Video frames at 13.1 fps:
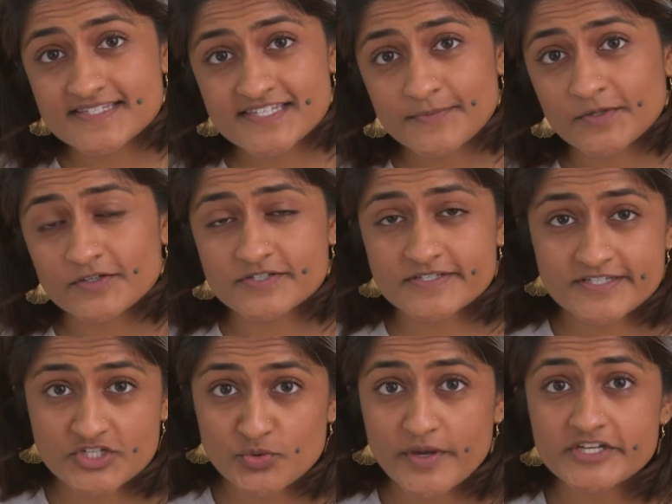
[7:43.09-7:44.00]
a similar
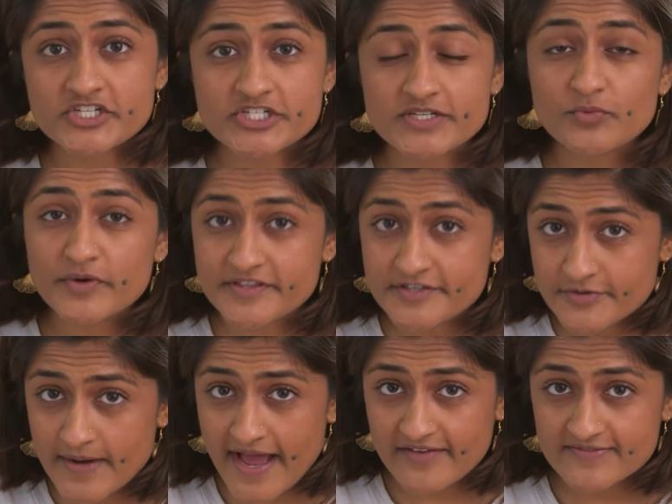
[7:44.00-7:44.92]
situation with
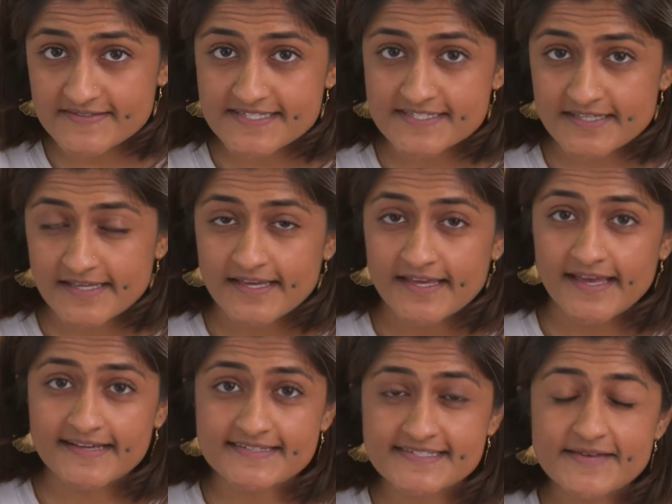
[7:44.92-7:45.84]
graphs
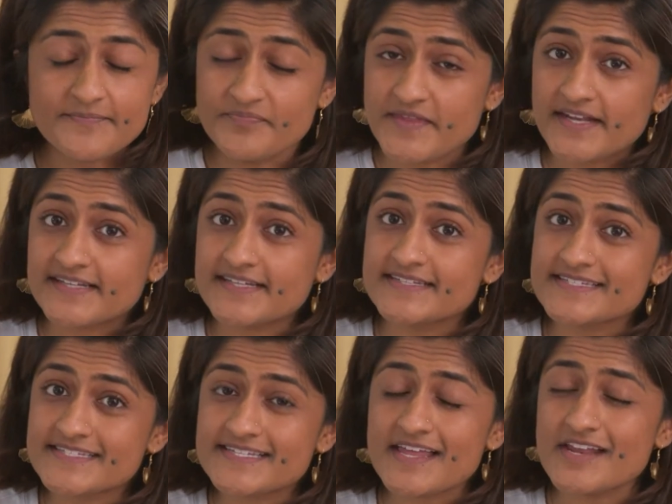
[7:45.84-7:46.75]
except that
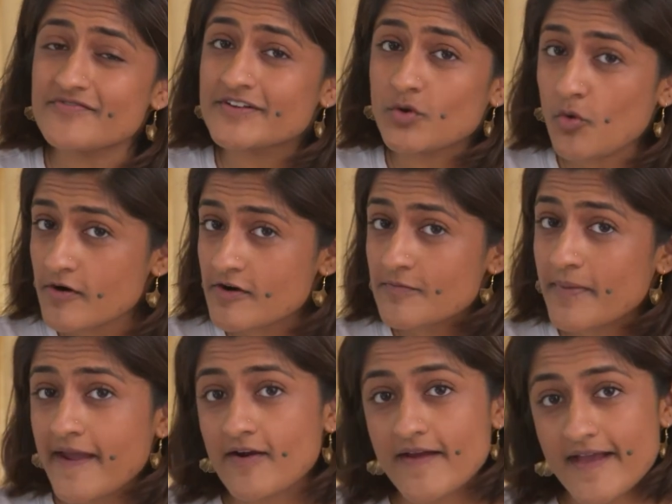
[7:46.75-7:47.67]
instead of an ordered
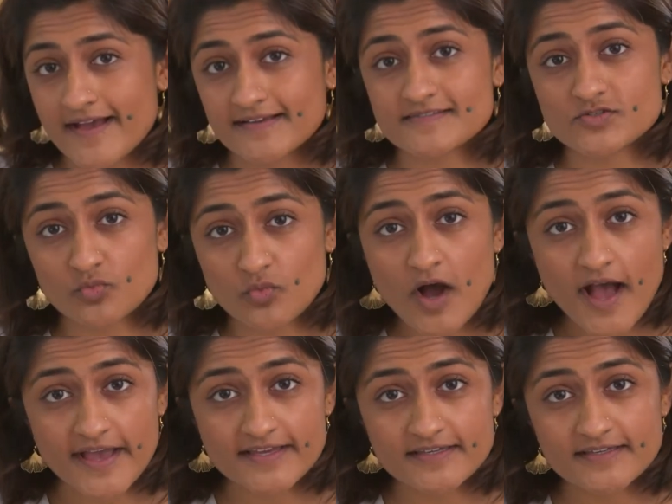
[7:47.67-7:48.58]
pair
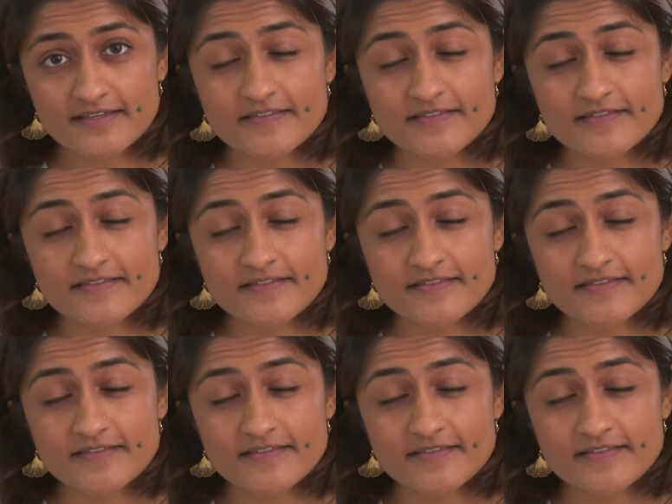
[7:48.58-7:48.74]
xy,